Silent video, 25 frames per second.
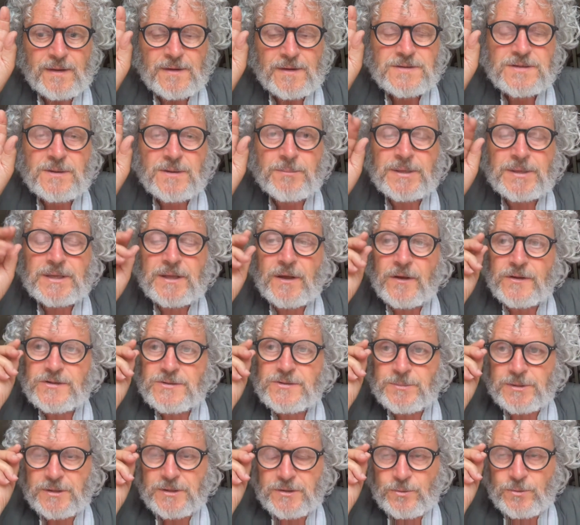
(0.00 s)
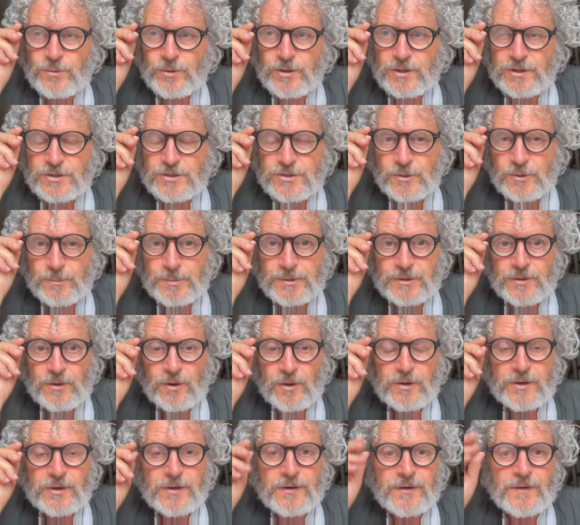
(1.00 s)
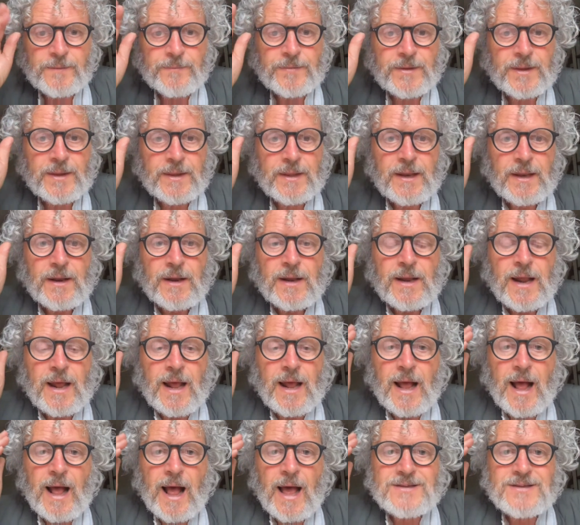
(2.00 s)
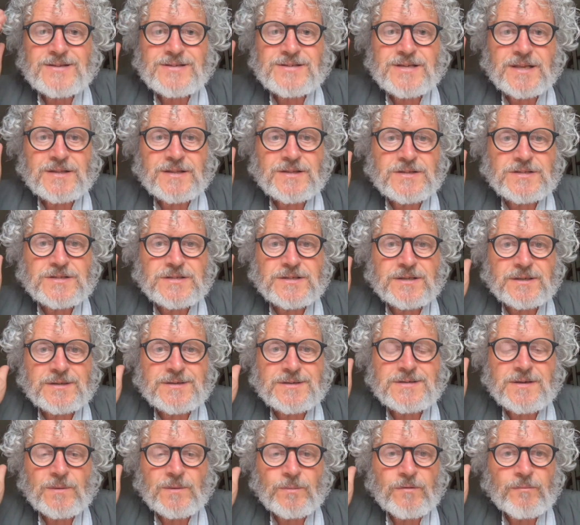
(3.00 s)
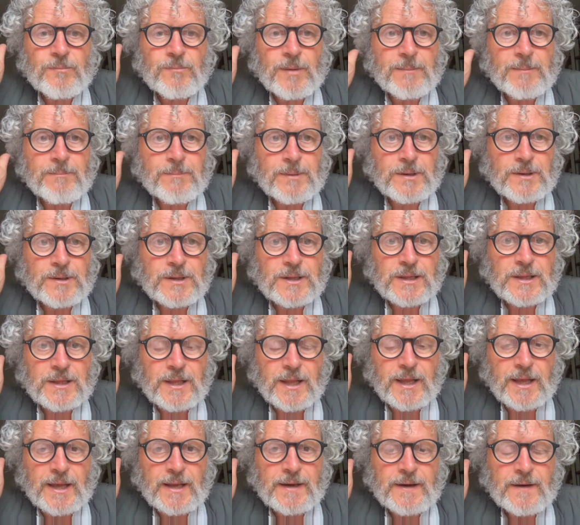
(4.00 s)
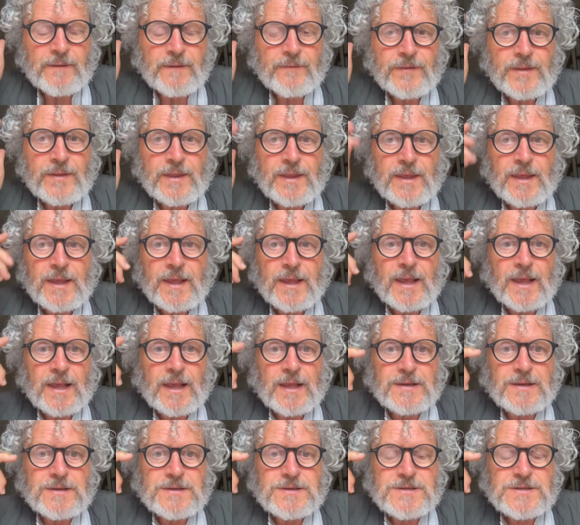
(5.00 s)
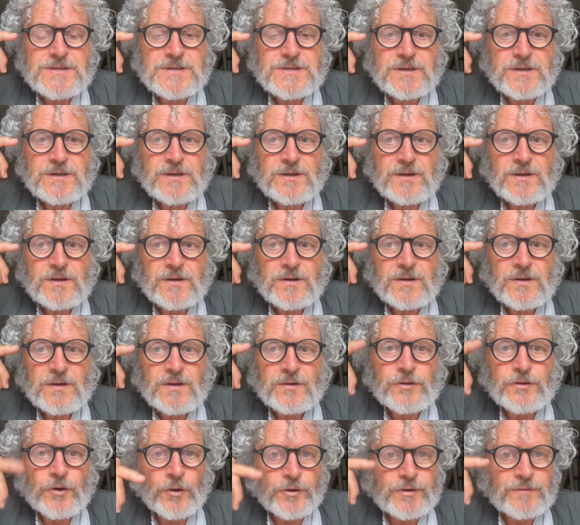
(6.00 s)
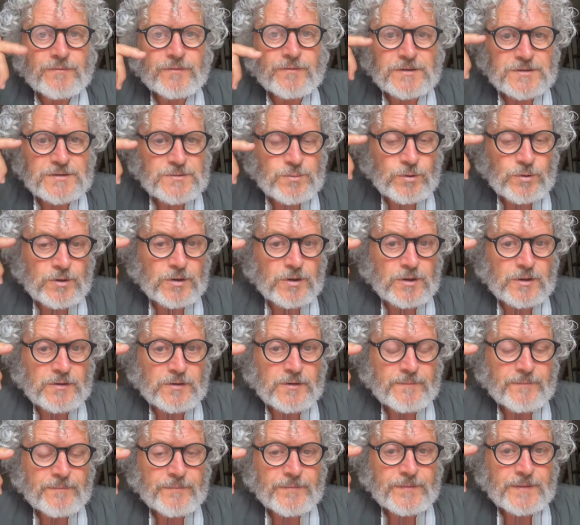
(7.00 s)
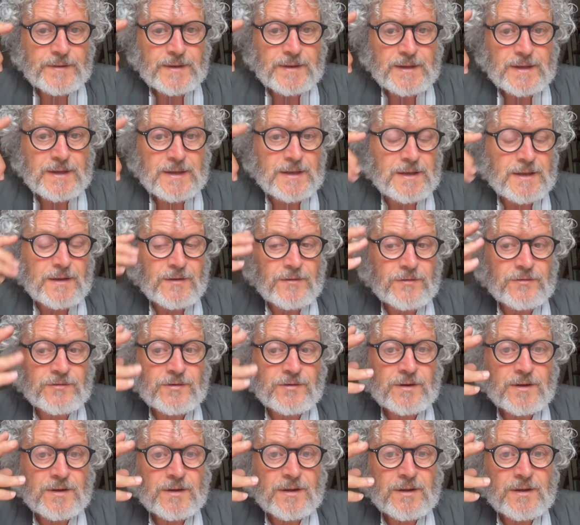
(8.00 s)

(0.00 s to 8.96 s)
Somebody asked me at the workshop in Holland, I sense that some of my milk line is not of this world, is